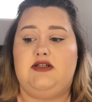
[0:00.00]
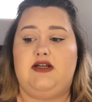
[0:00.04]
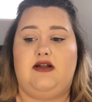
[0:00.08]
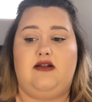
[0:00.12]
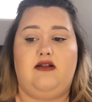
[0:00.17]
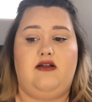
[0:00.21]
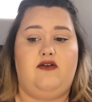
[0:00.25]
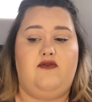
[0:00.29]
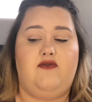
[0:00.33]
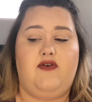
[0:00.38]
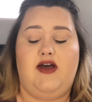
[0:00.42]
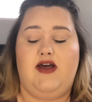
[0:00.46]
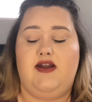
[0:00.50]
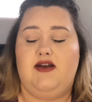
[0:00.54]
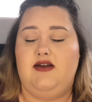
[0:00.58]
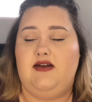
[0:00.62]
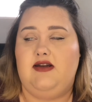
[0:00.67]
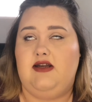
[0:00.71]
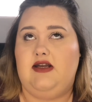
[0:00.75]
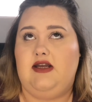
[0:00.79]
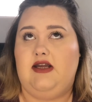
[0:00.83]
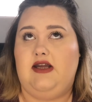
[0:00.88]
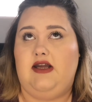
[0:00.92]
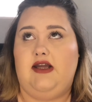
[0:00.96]
I love
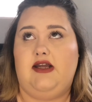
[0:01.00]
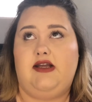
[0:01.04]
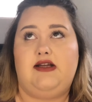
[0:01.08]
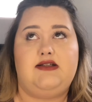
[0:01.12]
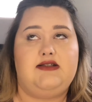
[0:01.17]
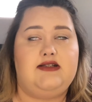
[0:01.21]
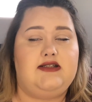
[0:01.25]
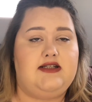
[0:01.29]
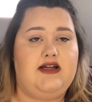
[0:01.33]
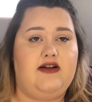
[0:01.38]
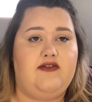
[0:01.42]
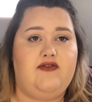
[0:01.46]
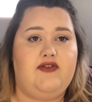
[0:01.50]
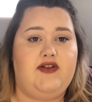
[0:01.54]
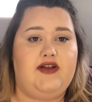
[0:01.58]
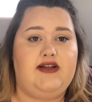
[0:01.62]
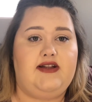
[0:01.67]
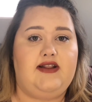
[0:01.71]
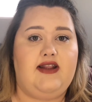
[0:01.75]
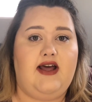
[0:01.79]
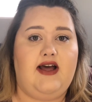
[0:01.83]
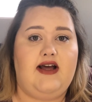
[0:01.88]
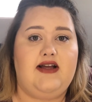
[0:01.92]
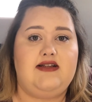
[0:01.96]
editing and stuff
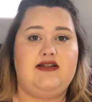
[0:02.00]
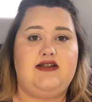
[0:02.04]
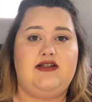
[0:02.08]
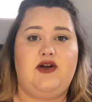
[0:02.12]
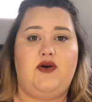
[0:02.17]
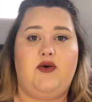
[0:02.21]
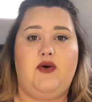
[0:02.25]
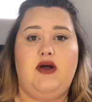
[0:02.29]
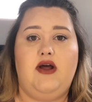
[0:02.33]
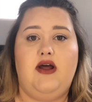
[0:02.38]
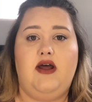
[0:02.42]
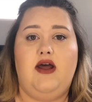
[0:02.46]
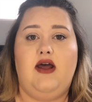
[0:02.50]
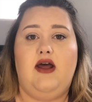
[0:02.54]
like that. So